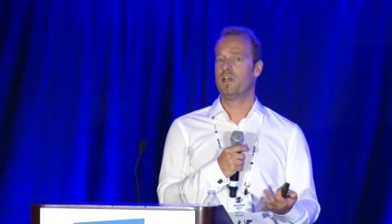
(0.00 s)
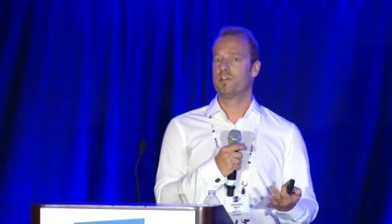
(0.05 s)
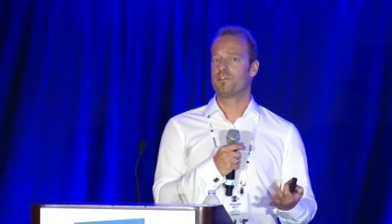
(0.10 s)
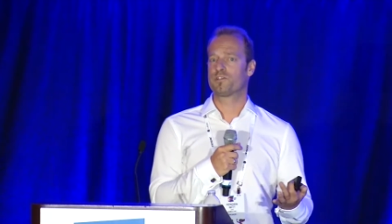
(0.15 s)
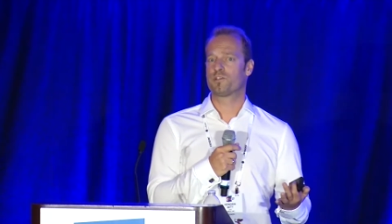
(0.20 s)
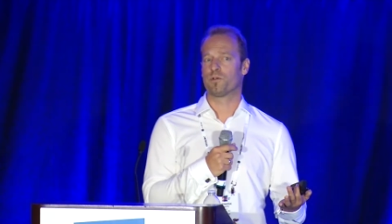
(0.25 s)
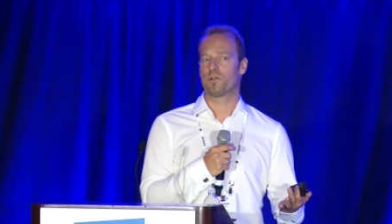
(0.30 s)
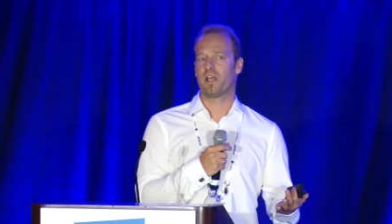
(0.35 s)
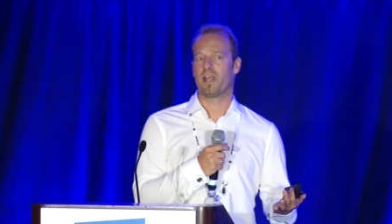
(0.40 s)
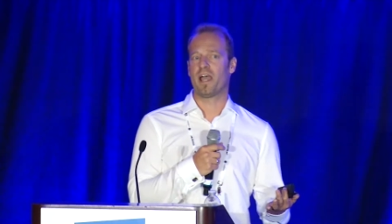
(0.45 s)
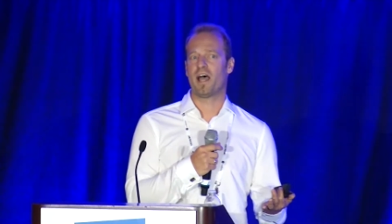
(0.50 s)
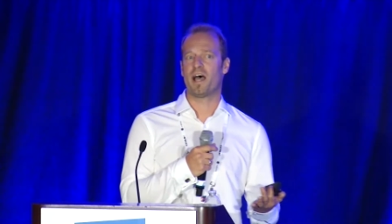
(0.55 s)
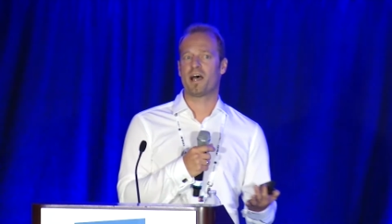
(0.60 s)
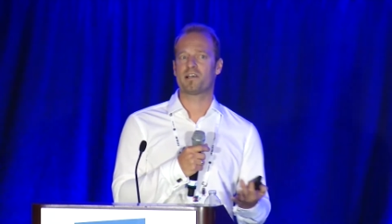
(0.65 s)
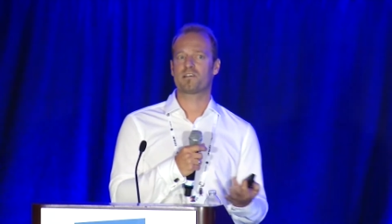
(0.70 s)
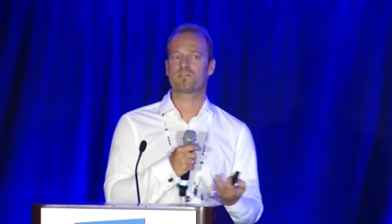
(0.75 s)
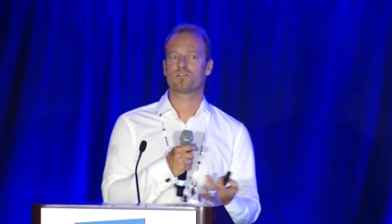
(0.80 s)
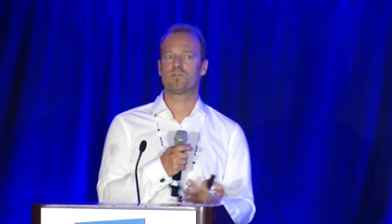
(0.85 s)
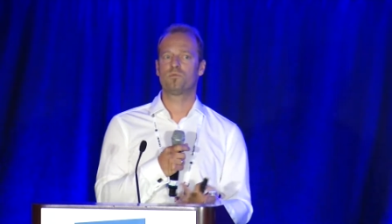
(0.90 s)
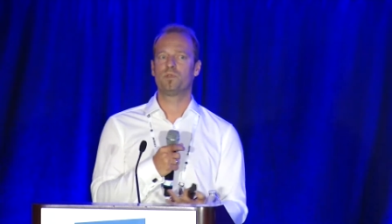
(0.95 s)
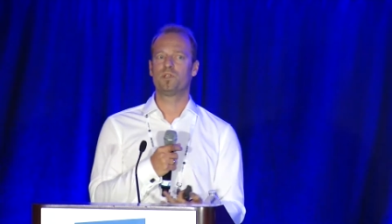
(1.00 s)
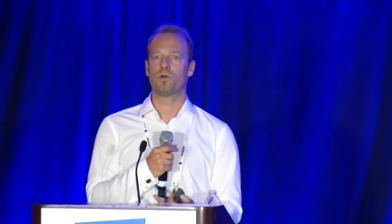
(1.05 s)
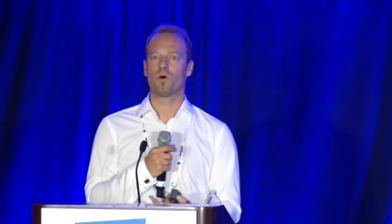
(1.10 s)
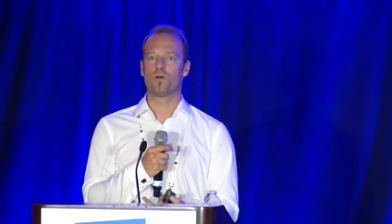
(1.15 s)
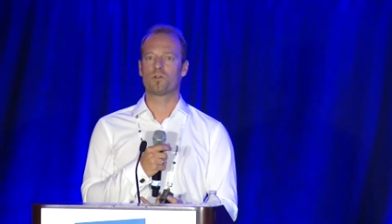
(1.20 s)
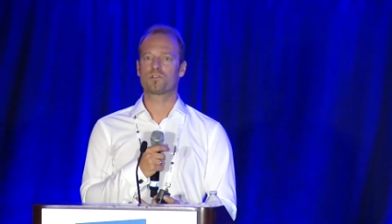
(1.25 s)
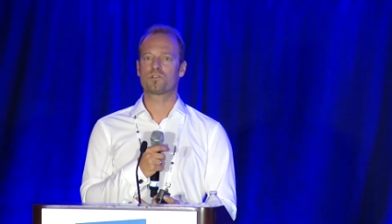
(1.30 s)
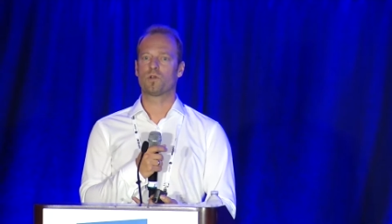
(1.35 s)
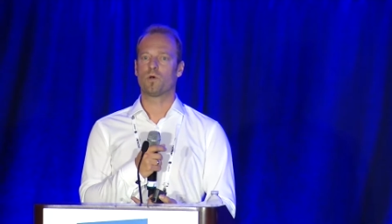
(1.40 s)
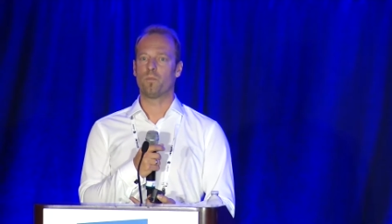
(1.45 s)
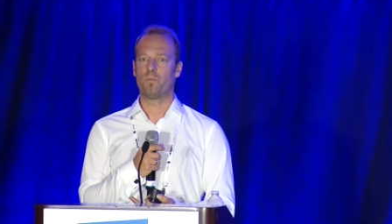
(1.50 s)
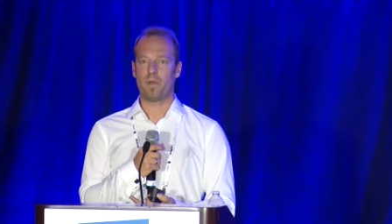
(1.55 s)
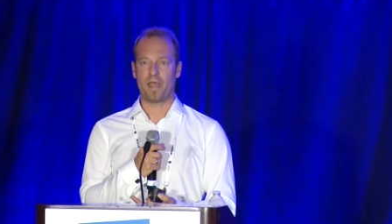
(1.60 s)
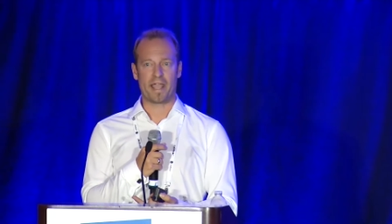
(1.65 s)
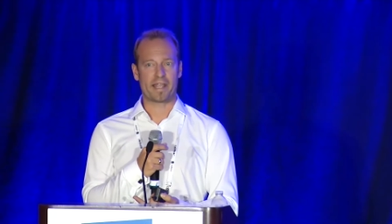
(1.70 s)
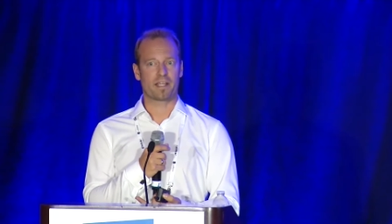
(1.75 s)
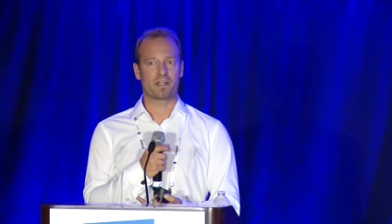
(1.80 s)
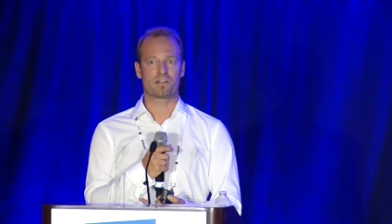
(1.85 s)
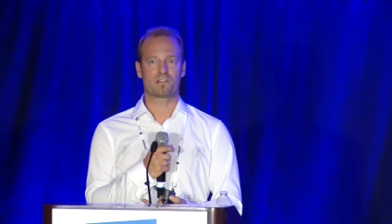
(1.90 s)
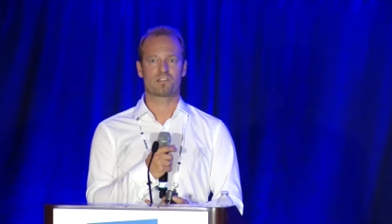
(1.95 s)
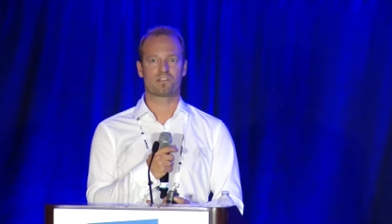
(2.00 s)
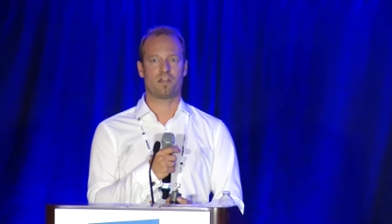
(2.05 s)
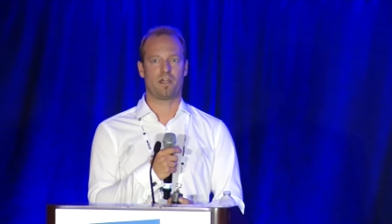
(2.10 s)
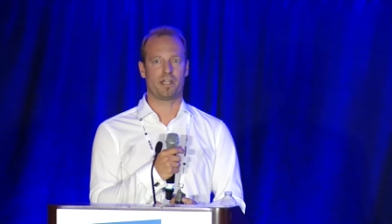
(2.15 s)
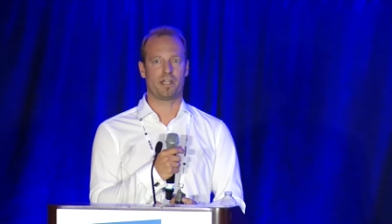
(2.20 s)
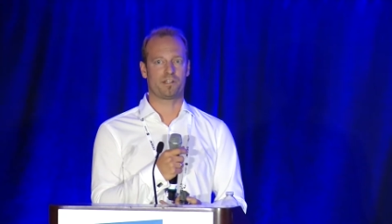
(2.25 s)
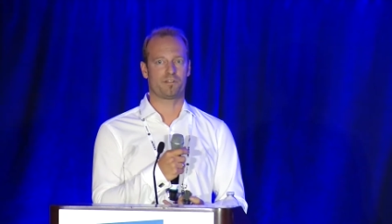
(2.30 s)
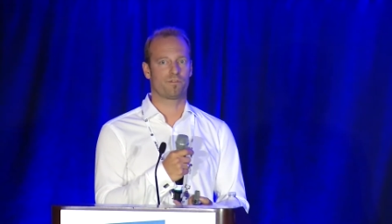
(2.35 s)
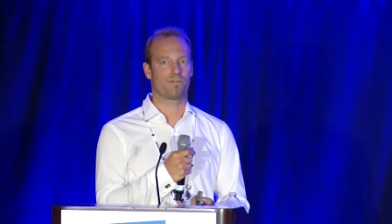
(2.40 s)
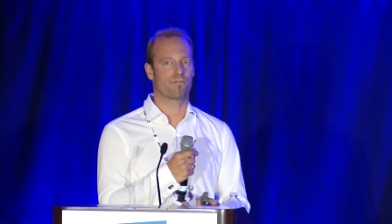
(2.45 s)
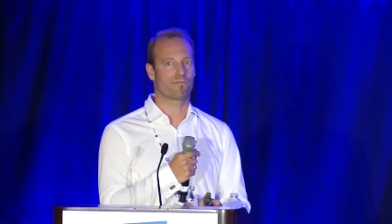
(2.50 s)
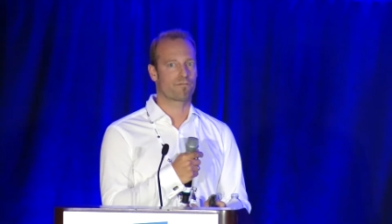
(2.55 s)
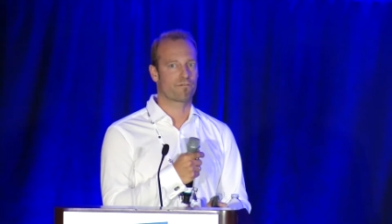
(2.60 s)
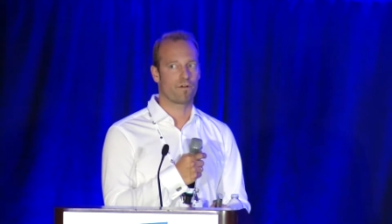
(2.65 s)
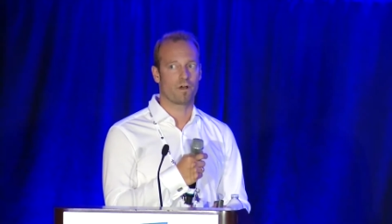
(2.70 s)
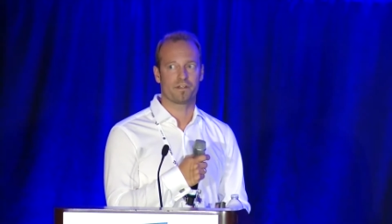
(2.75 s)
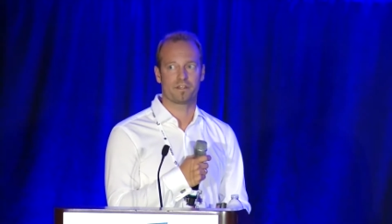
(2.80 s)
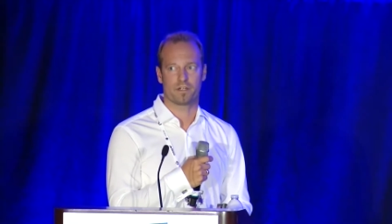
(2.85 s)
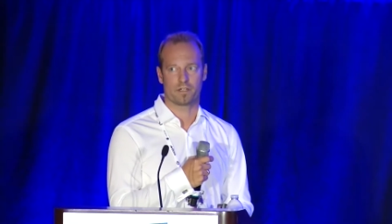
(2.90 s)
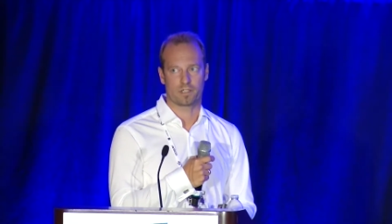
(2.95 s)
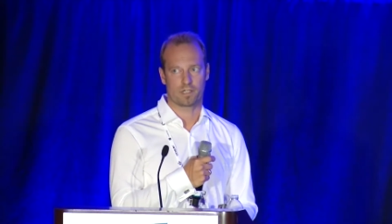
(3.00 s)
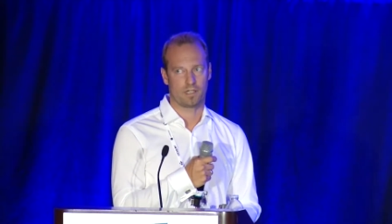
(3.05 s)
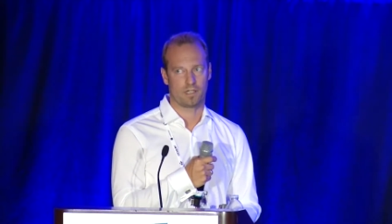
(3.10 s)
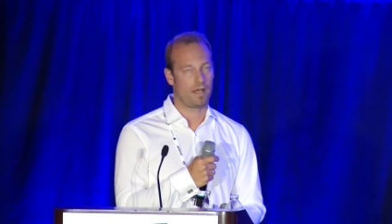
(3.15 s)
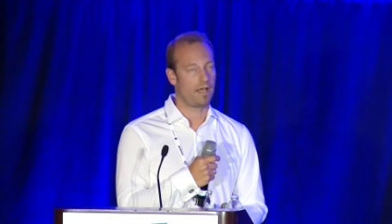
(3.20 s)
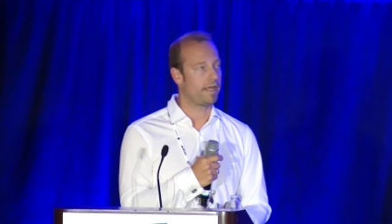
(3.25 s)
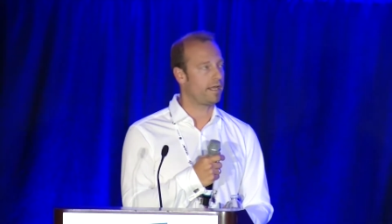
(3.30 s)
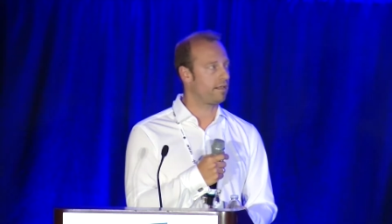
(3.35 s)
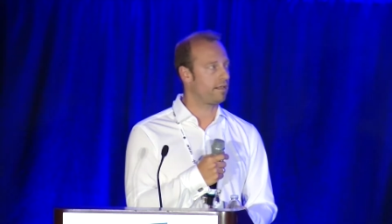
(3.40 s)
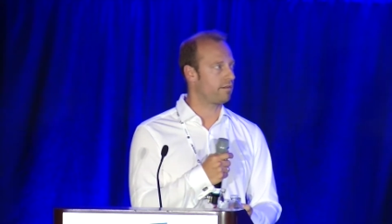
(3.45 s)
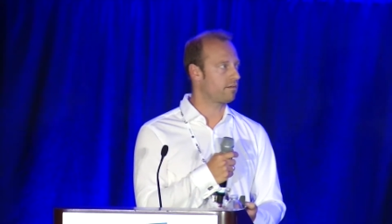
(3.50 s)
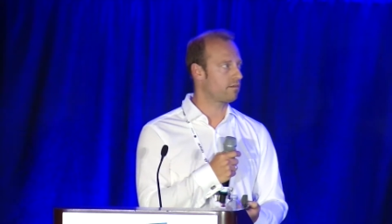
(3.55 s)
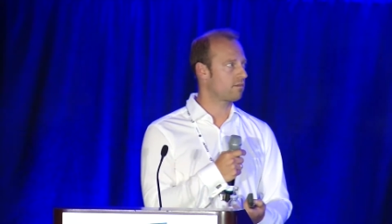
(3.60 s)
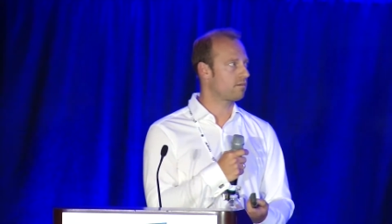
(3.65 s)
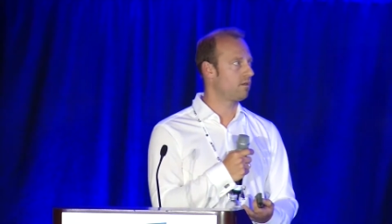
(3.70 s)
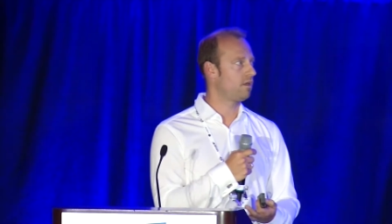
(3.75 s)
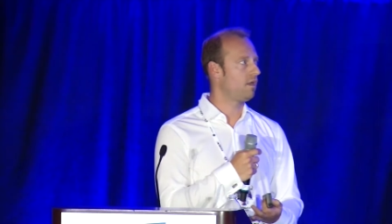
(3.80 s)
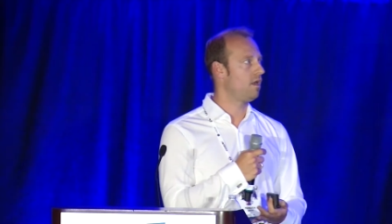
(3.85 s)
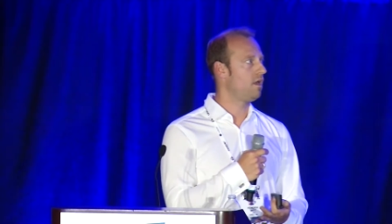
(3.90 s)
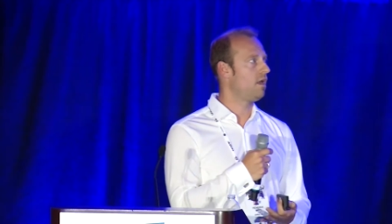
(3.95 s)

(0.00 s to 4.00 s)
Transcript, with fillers: So there has to be also a back end side to the front end clients